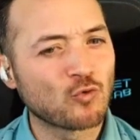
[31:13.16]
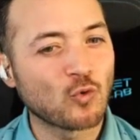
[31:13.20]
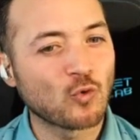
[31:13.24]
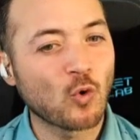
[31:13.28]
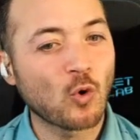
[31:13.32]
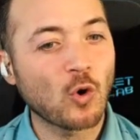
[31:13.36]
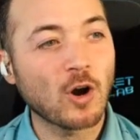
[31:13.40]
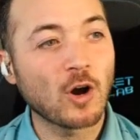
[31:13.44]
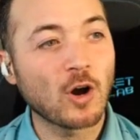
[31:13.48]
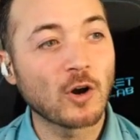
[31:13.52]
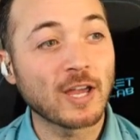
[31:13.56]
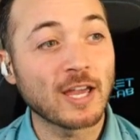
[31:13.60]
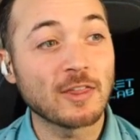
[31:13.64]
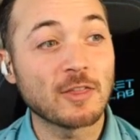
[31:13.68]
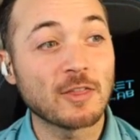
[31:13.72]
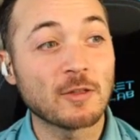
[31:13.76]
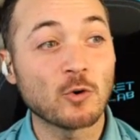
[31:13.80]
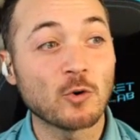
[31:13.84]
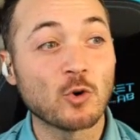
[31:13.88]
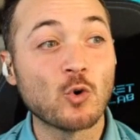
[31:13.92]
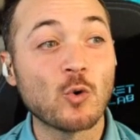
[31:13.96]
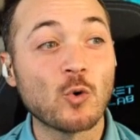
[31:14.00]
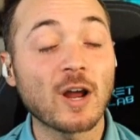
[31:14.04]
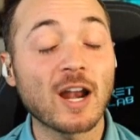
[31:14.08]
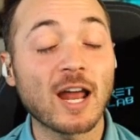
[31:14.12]
okay, the,
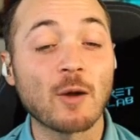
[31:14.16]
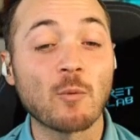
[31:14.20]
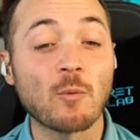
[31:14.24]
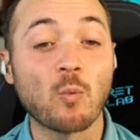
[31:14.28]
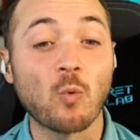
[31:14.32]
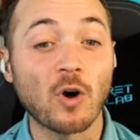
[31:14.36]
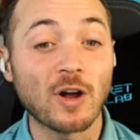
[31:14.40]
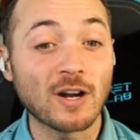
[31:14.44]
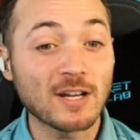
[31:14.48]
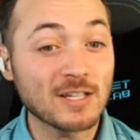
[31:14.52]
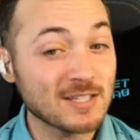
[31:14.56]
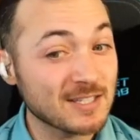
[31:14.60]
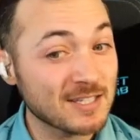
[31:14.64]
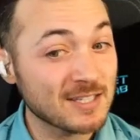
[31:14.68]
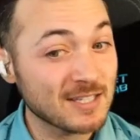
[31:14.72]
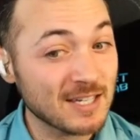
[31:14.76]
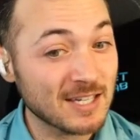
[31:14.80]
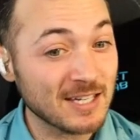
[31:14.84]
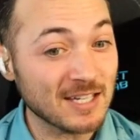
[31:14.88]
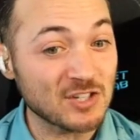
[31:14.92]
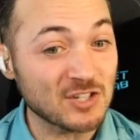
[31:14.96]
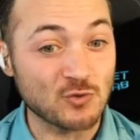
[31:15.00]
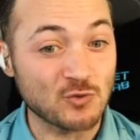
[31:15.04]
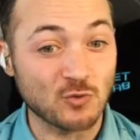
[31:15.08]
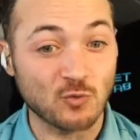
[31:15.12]
who I want to
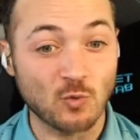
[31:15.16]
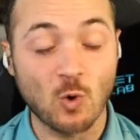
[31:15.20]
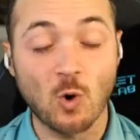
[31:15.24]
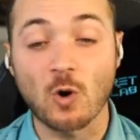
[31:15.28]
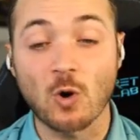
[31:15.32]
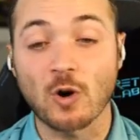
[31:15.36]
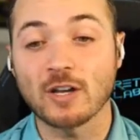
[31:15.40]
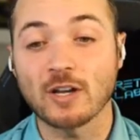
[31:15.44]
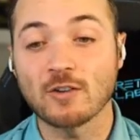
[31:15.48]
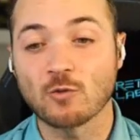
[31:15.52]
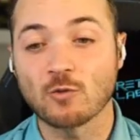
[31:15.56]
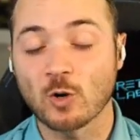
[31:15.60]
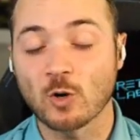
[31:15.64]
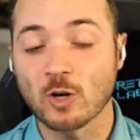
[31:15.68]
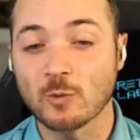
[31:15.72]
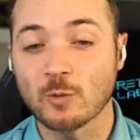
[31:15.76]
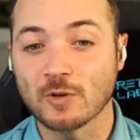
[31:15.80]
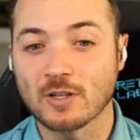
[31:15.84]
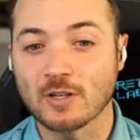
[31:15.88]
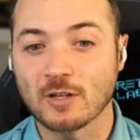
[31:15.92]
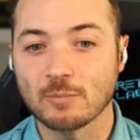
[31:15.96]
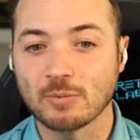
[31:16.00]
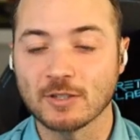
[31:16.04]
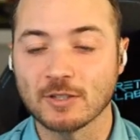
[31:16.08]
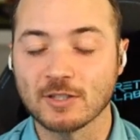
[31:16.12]
see is Rory. Rory
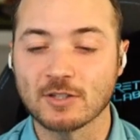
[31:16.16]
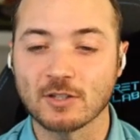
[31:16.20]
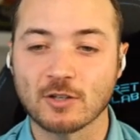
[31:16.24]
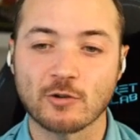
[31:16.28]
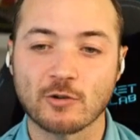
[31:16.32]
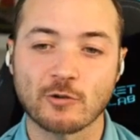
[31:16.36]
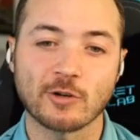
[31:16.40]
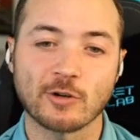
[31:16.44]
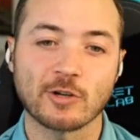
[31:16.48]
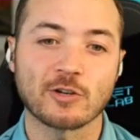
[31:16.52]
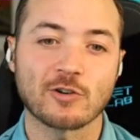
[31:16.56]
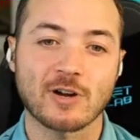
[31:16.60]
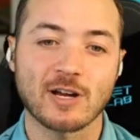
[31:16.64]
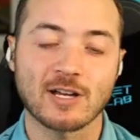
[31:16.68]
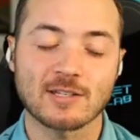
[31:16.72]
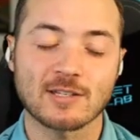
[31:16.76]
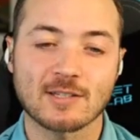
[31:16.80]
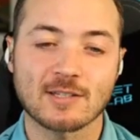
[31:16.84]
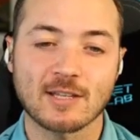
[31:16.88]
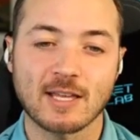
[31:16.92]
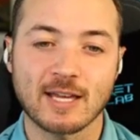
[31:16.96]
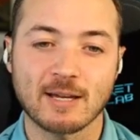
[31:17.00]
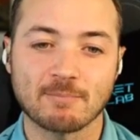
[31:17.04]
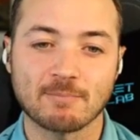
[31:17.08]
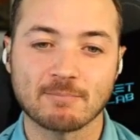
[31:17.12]
would complete the career Grand
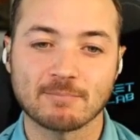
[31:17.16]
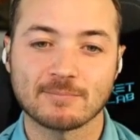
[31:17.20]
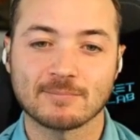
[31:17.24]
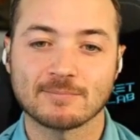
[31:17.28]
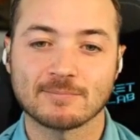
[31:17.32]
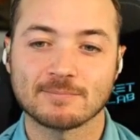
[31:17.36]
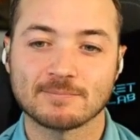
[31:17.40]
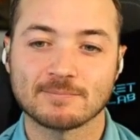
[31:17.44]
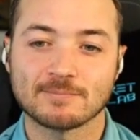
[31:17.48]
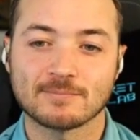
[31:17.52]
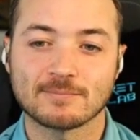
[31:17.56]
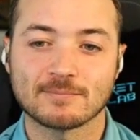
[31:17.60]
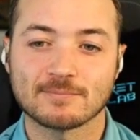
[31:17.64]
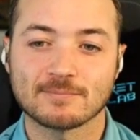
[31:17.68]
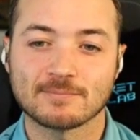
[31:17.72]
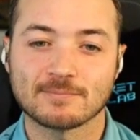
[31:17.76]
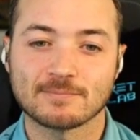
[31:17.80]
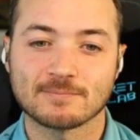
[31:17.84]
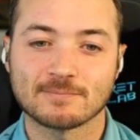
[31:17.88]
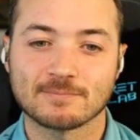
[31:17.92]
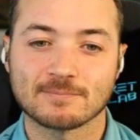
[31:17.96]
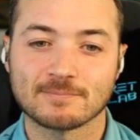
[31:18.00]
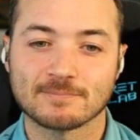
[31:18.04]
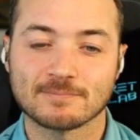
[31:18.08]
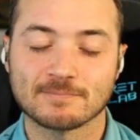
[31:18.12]
Slam.
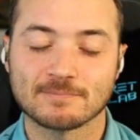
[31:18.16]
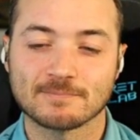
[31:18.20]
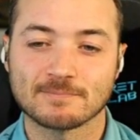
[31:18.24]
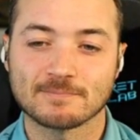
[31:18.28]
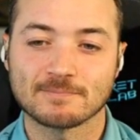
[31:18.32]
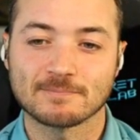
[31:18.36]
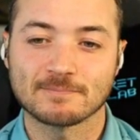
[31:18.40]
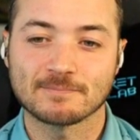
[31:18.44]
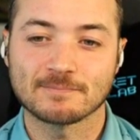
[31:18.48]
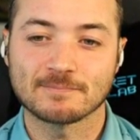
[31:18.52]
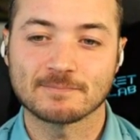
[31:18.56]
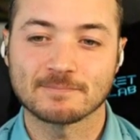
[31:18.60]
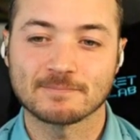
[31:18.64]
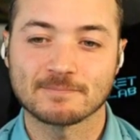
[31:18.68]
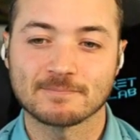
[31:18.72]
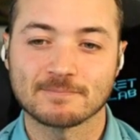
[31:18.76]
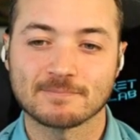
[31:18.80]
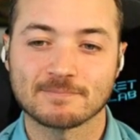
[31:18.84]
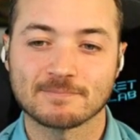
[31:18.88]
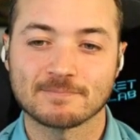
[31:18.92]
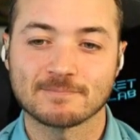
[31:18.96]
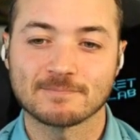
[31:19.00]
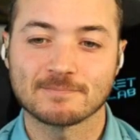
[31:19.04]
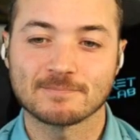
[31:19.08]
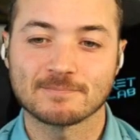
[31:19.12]

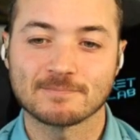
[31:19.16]
Ooh.